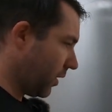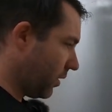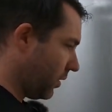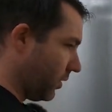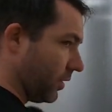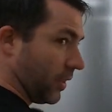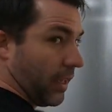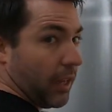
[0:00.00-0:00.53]

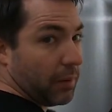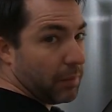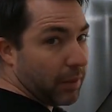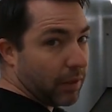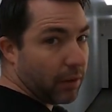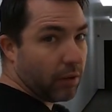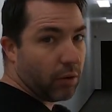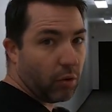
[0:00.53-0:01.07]
the enemy
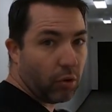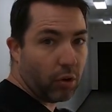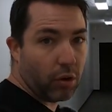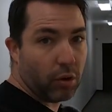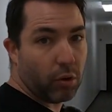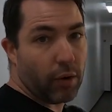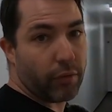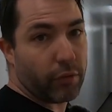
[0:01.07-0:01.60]
or
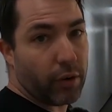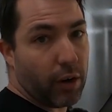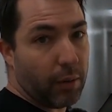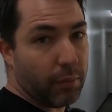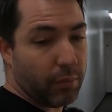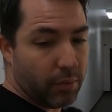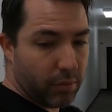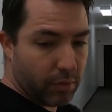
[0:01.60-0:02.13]
whoever I'm
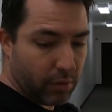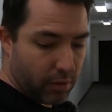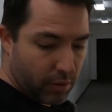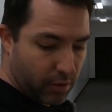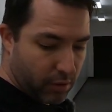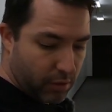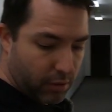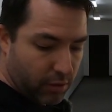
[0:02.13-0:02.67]

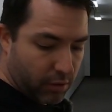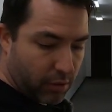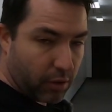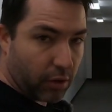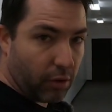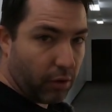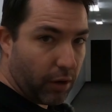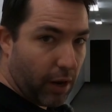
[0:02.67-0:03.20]

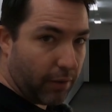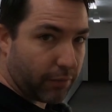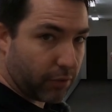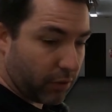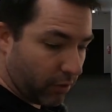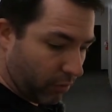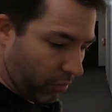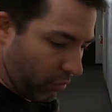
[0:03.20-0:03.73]
going after
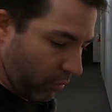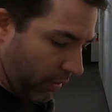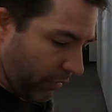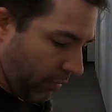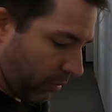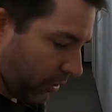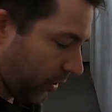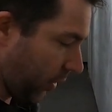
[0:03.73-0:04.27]
or whatever I'm
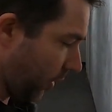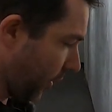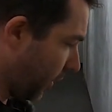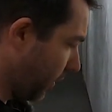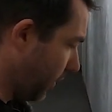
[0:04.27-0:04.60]
clearing,